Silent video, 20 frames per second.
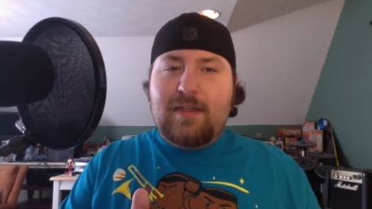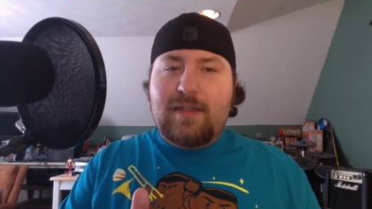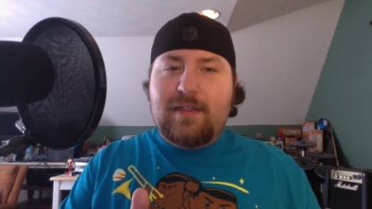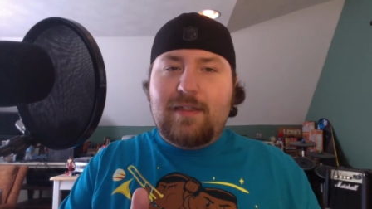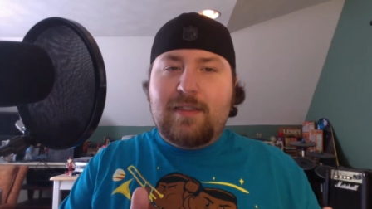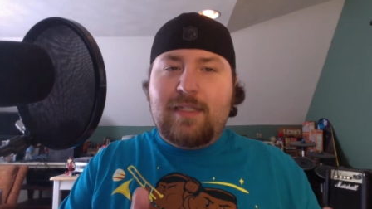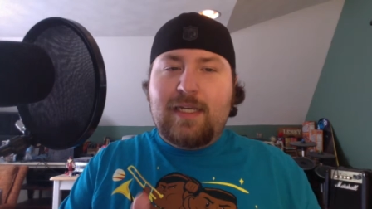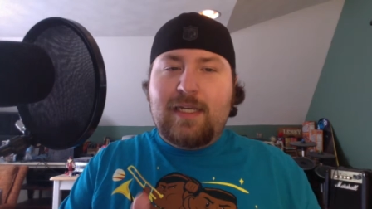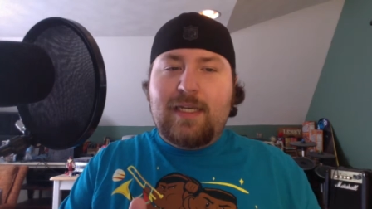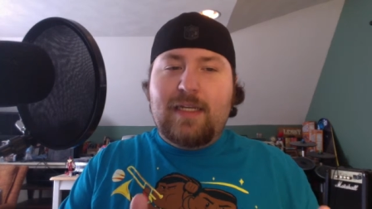
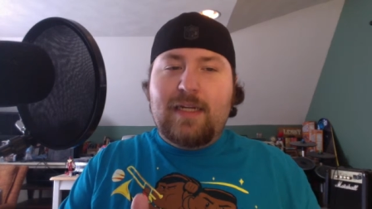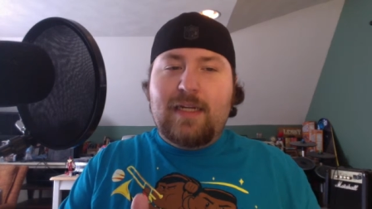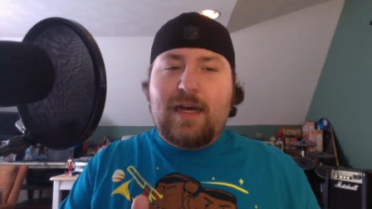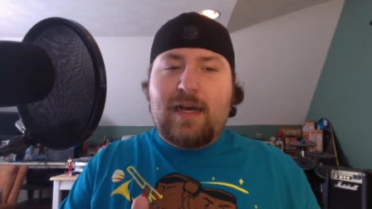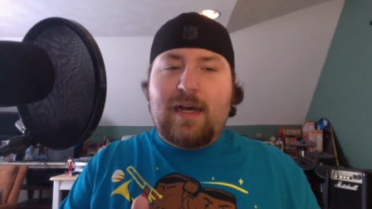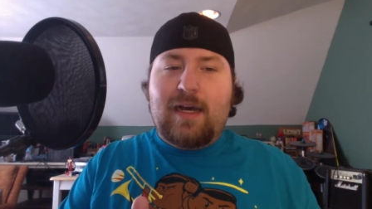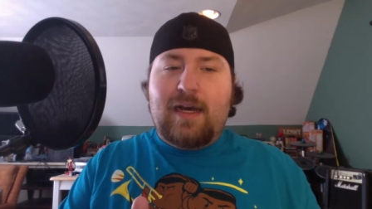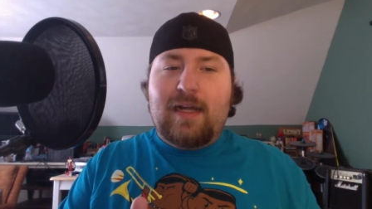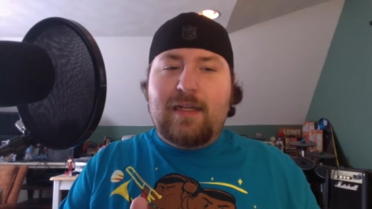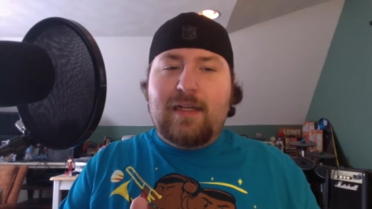Dean
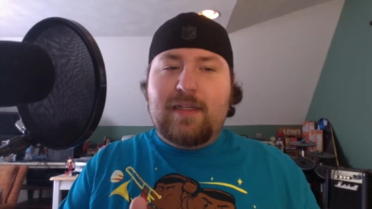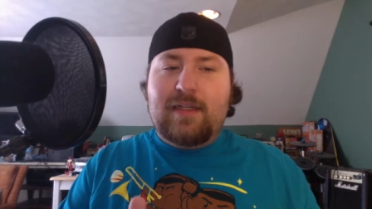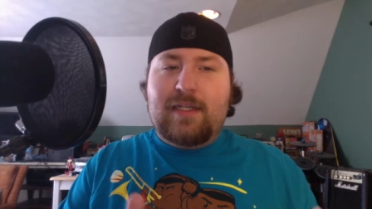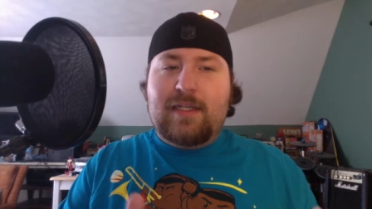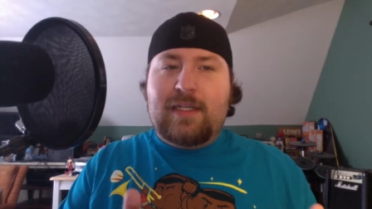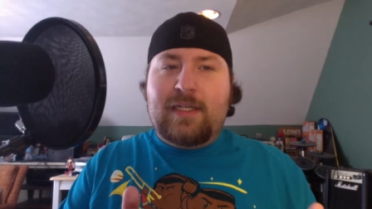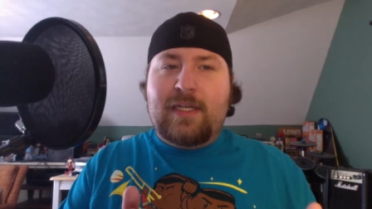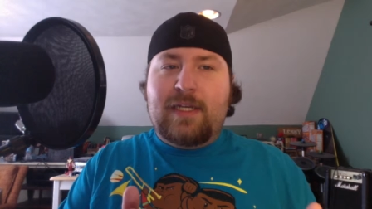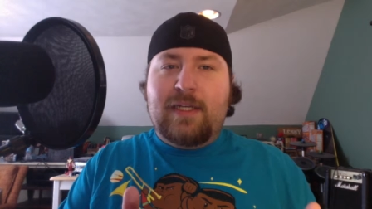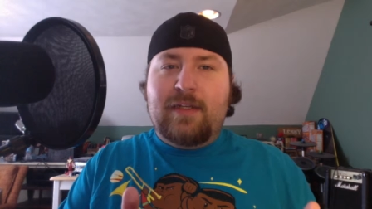uh,
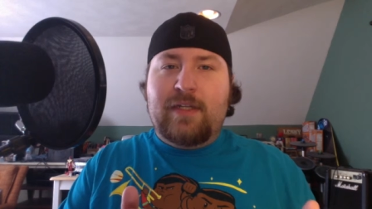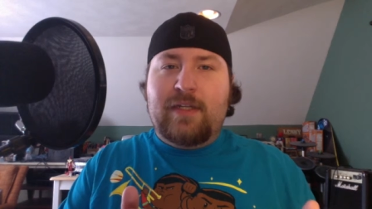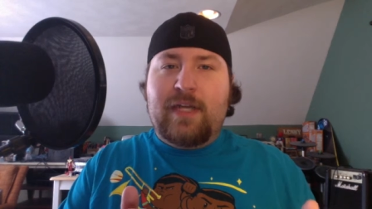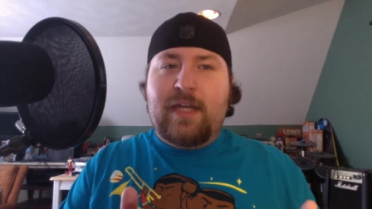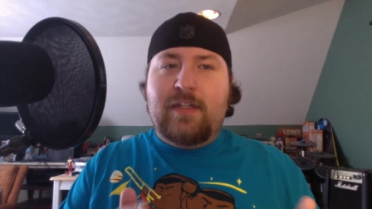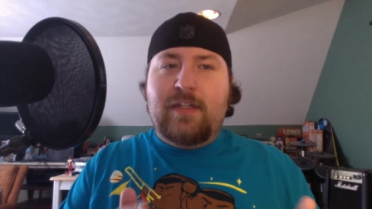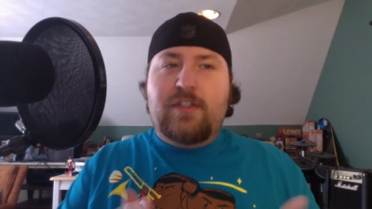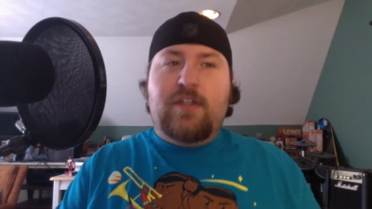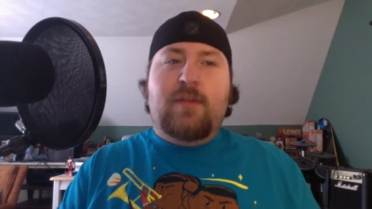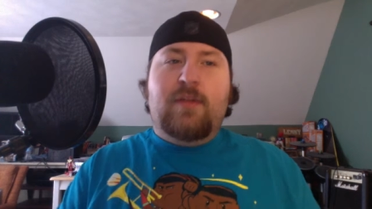can
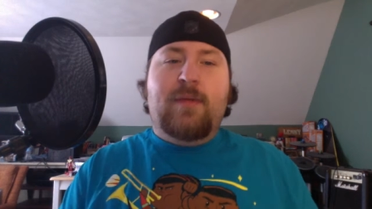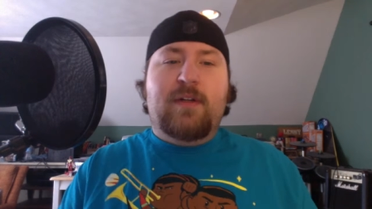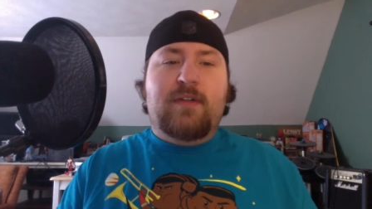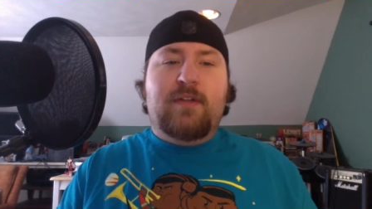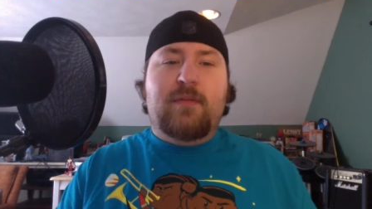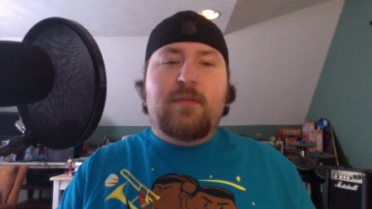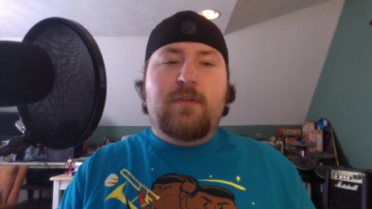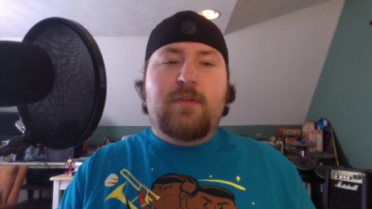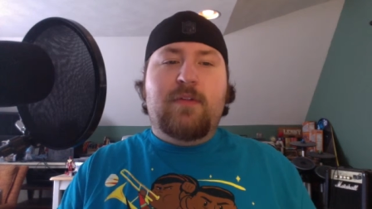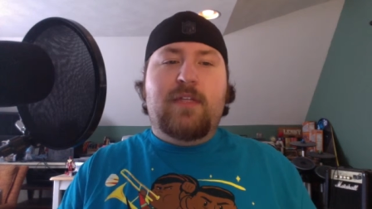gain so much
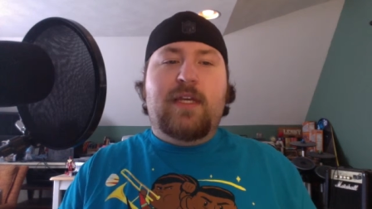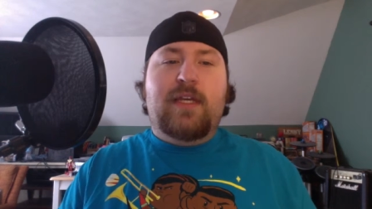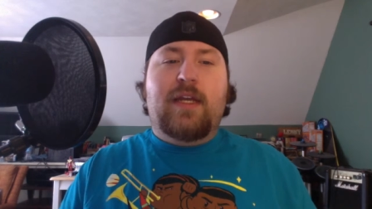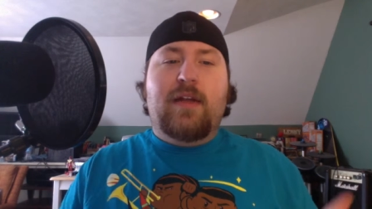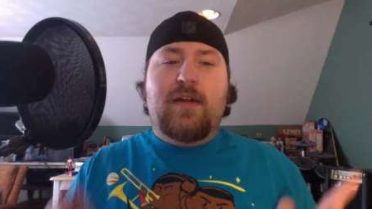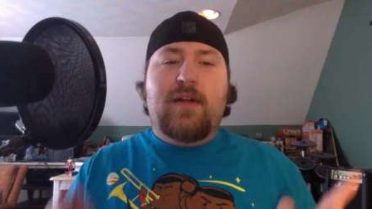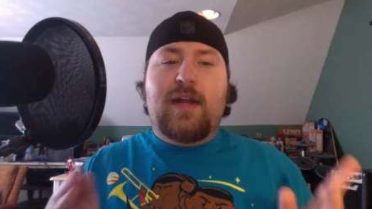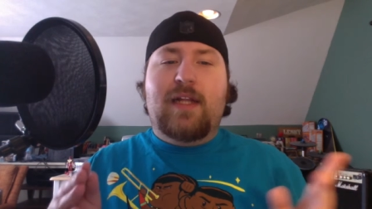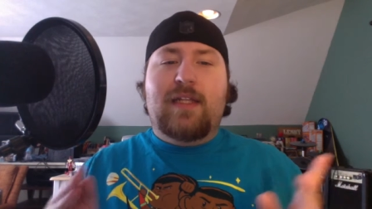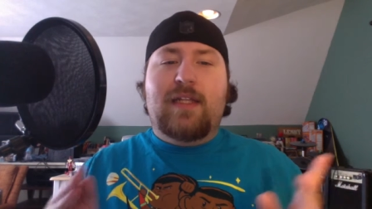from losing
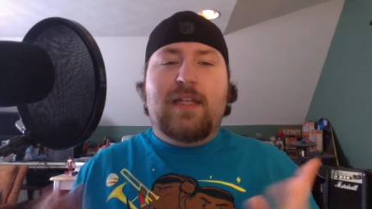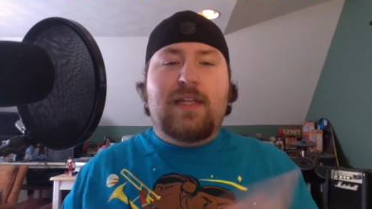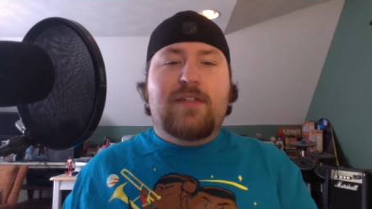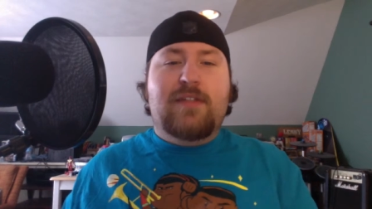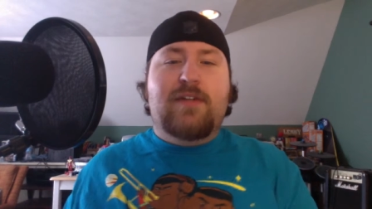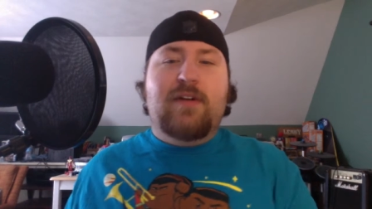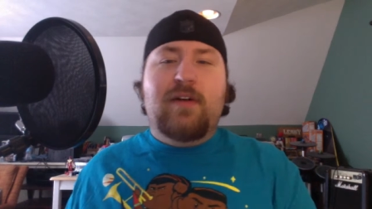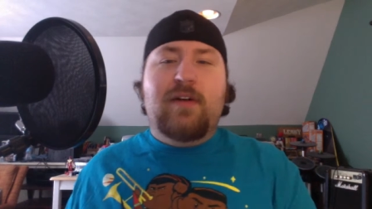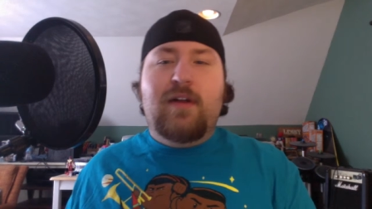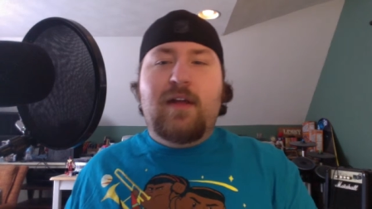here, and
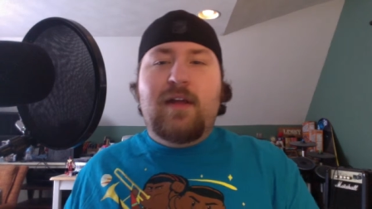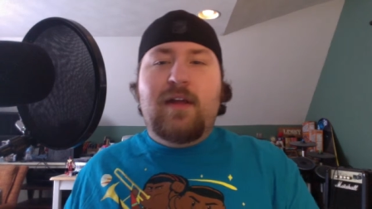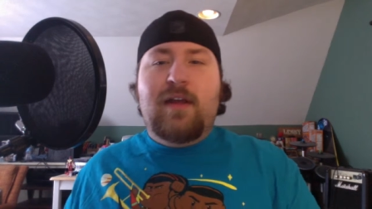Lesnar...